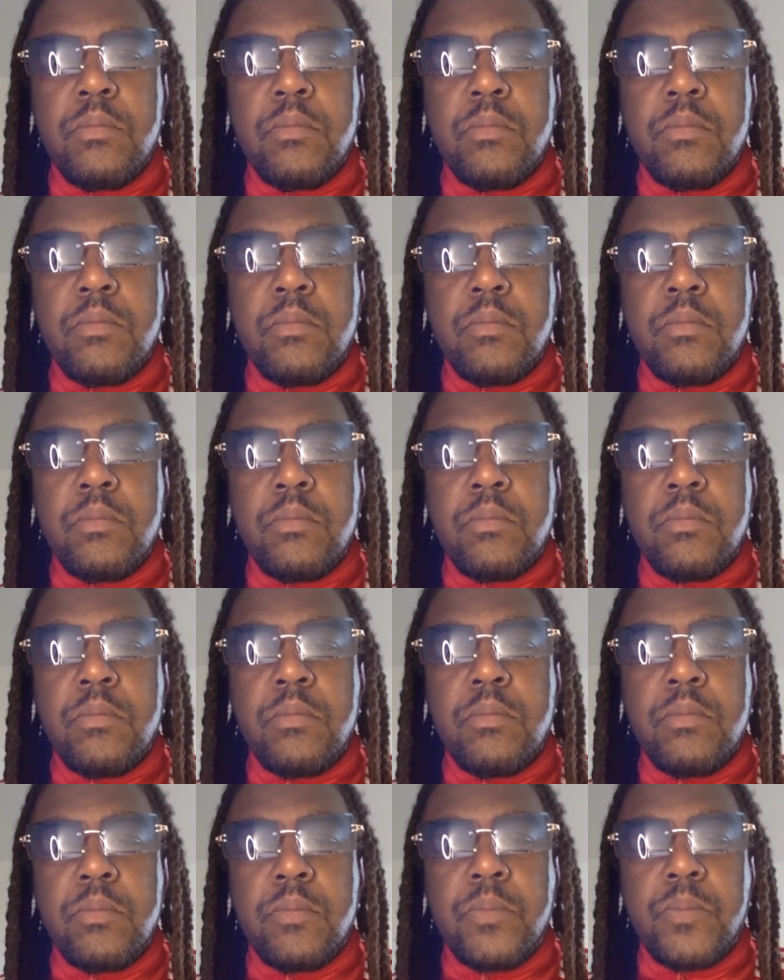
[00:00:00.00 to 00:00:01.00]

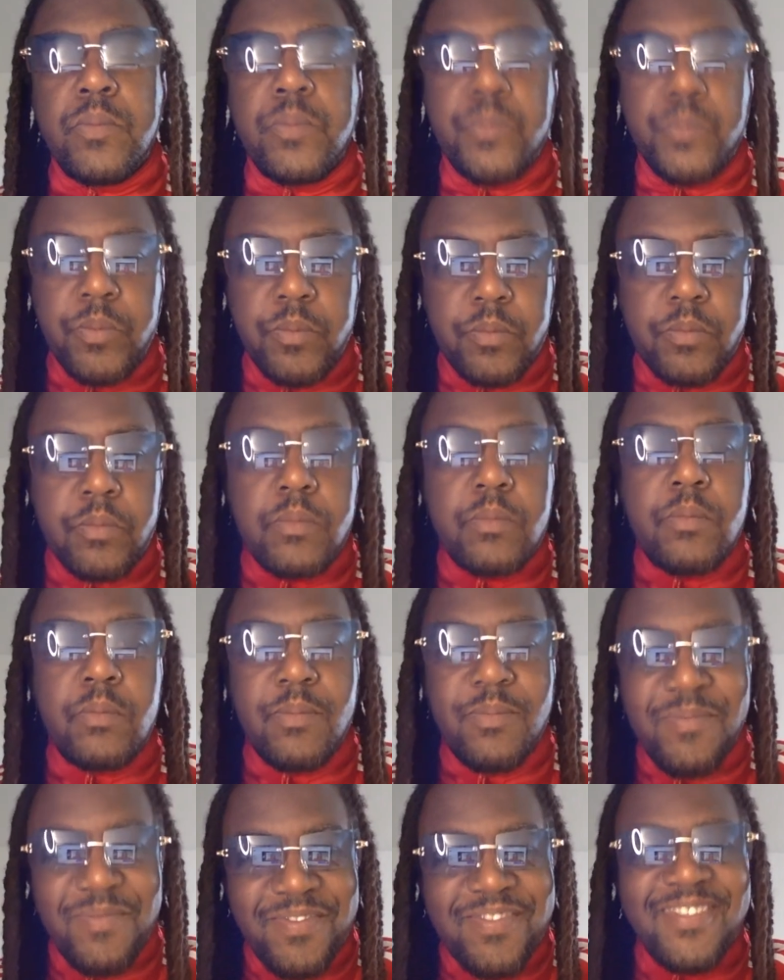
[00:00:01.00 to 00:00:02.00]

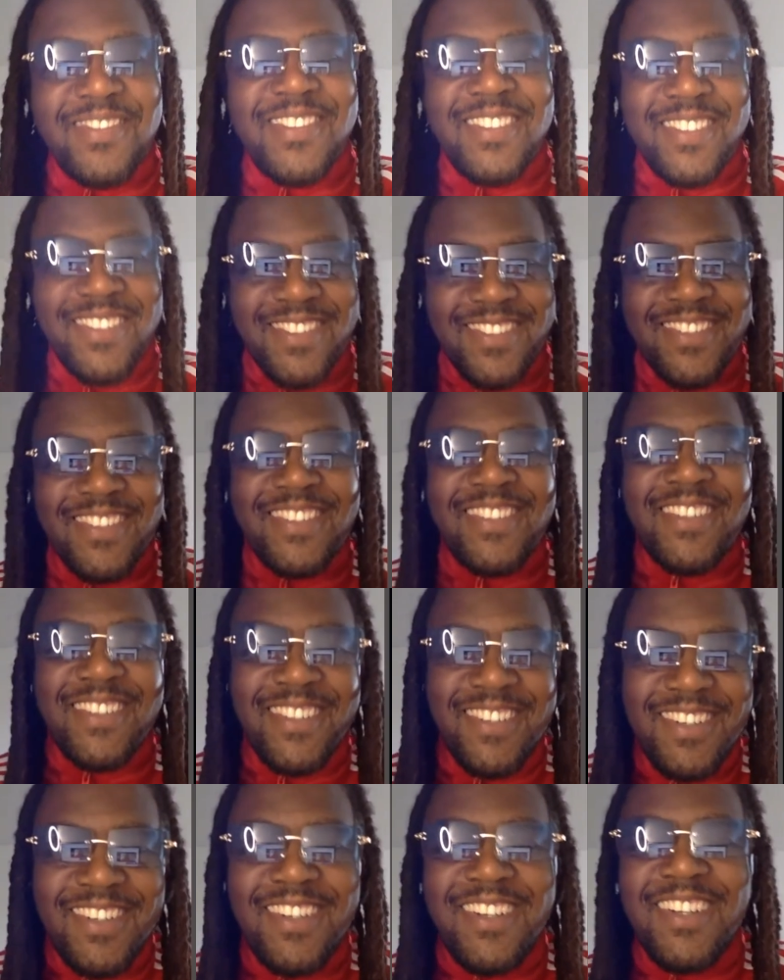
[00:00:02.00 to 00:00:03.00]

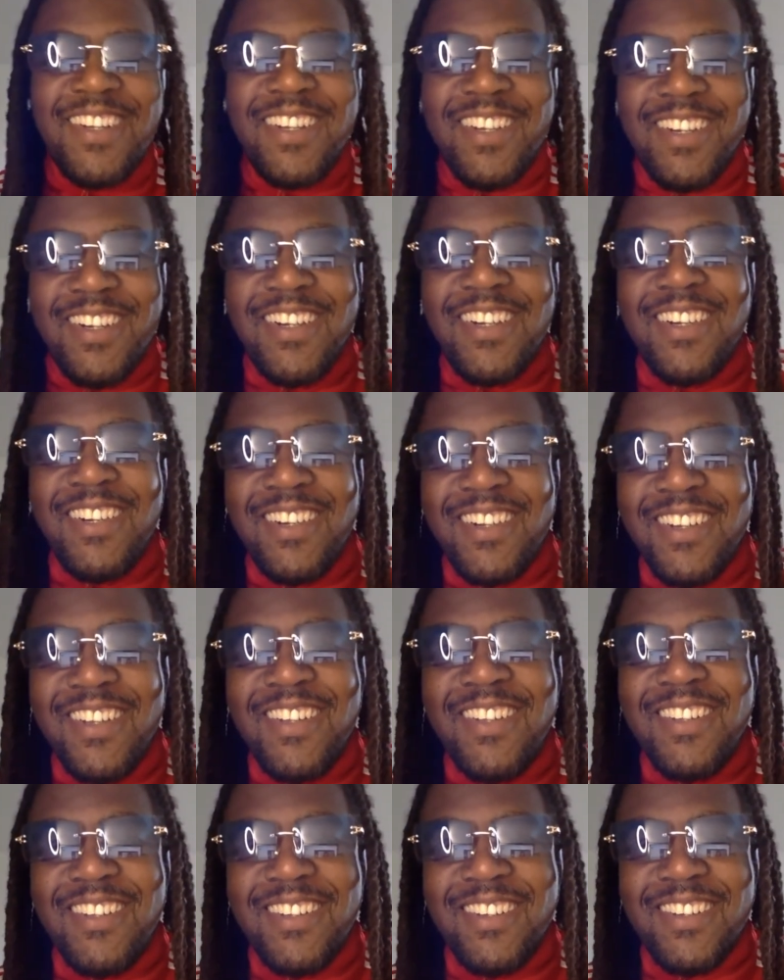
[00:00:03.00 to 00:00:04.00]

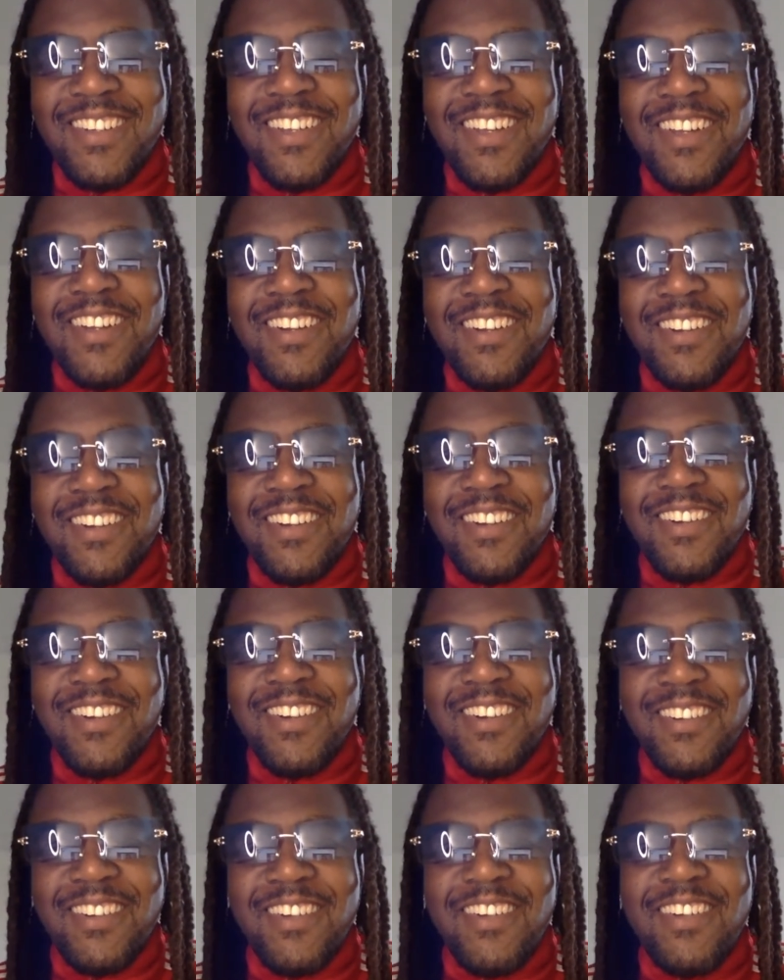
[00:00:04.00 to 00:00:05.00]

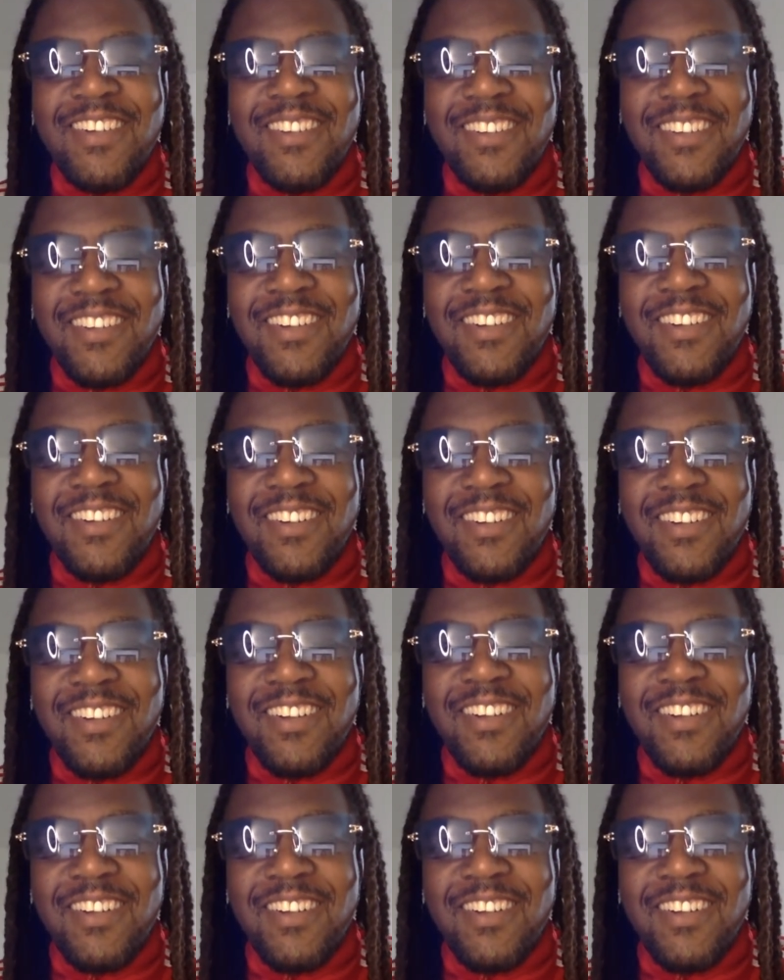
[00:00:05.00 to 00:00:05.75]
(silent)